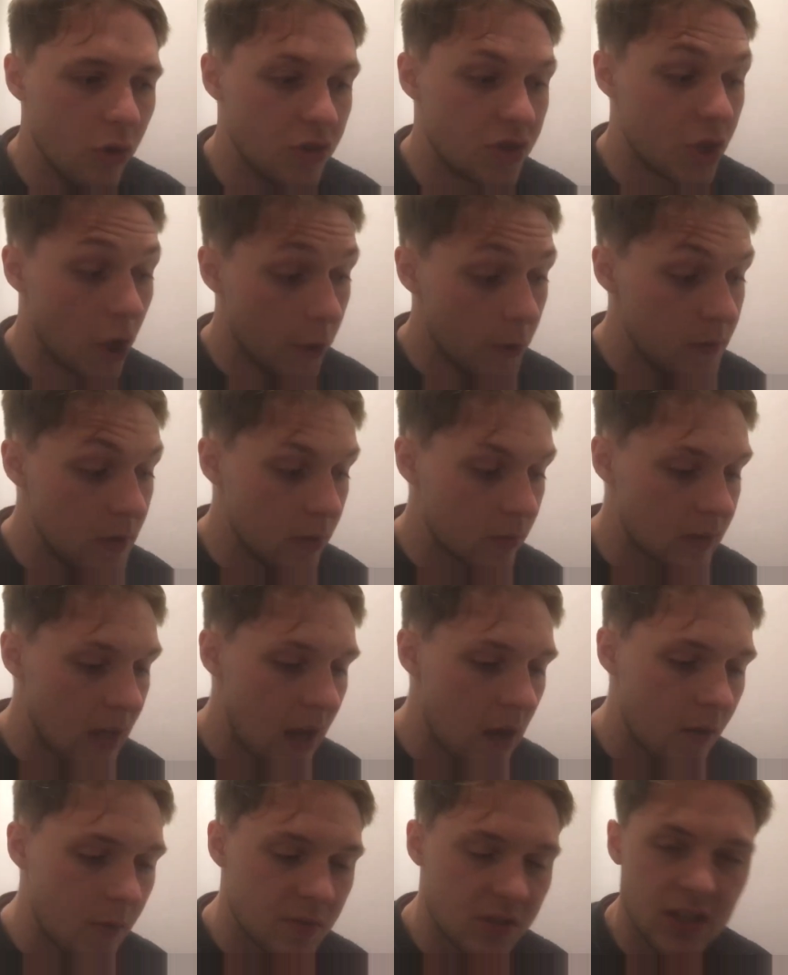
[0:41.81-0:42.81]
And 2-0
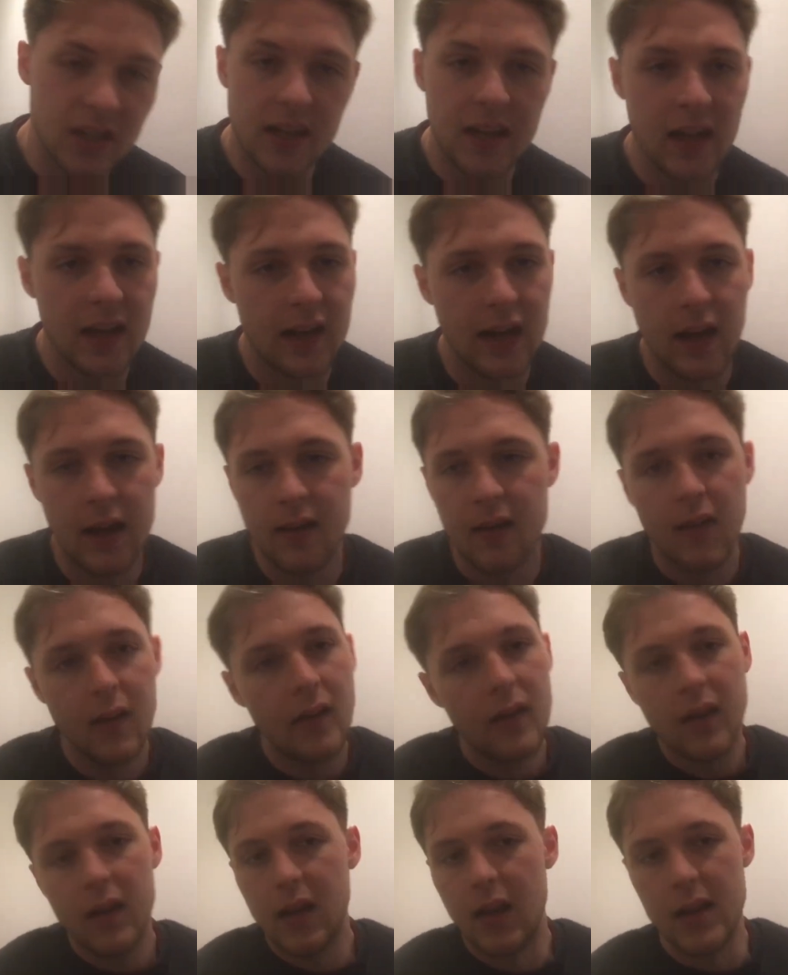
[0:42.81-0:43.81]
down, I'm sitting there going,
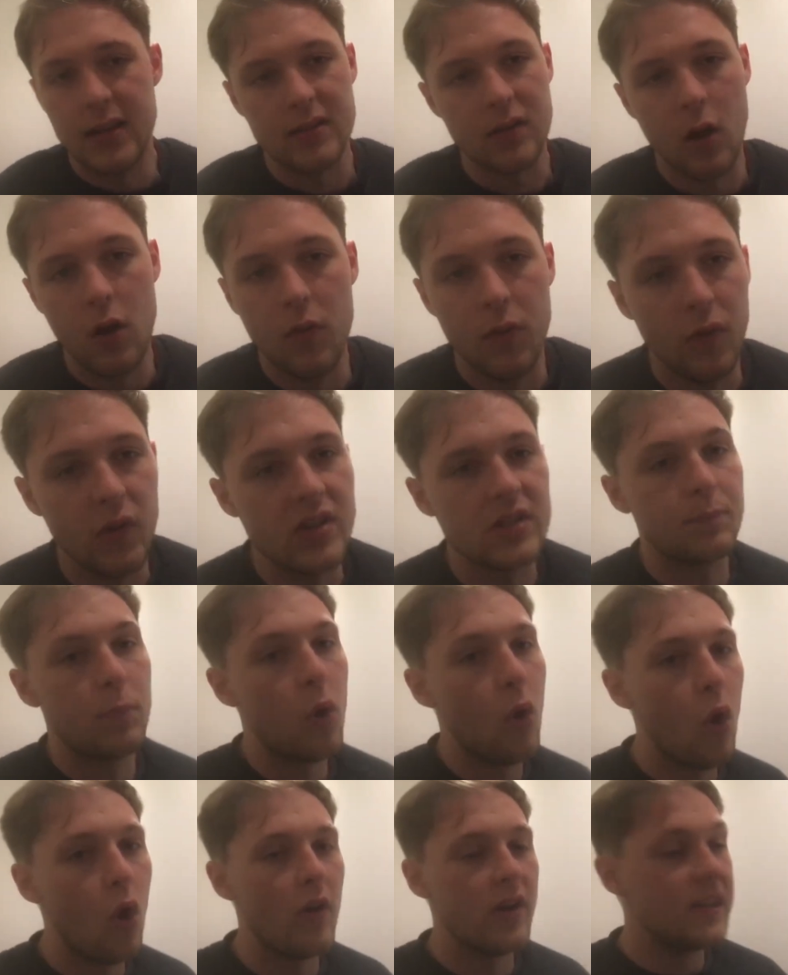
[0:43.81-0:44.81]
it's over, it's
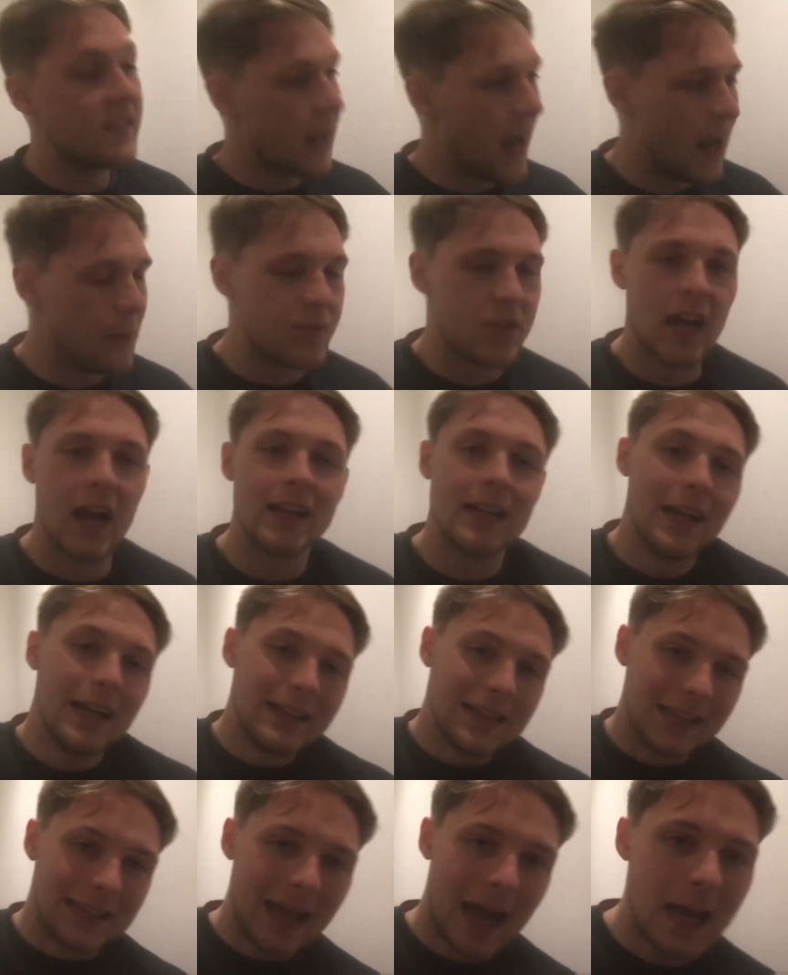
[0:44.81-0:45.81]
poor, it's
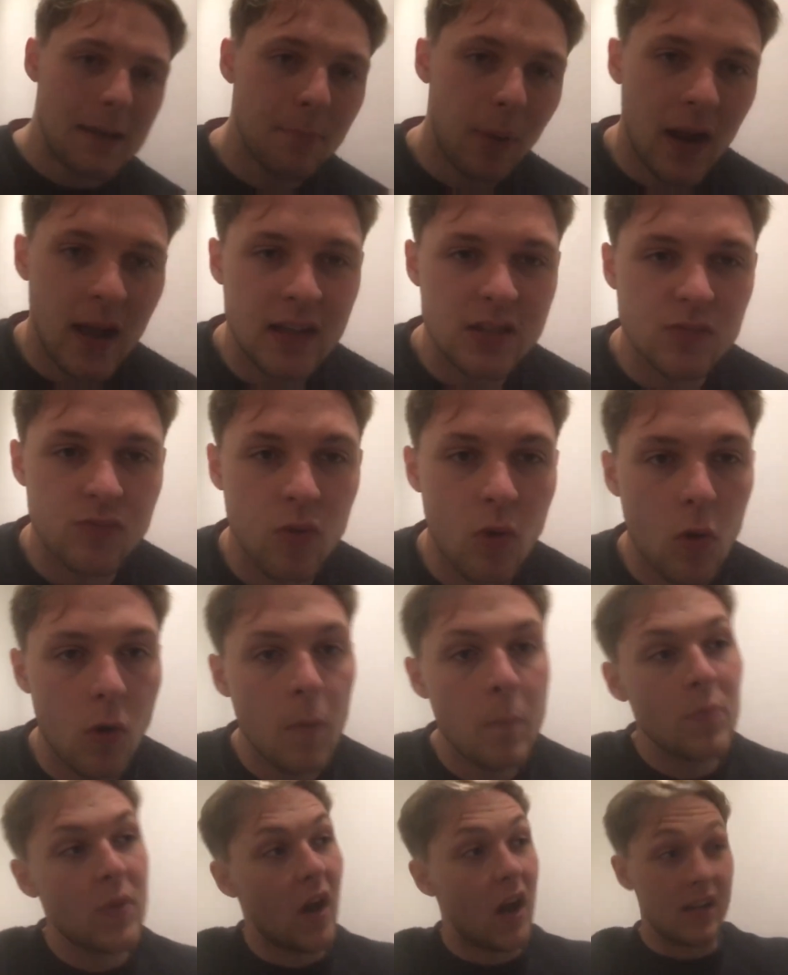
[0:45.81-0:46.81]
abject. The game plan's wrong.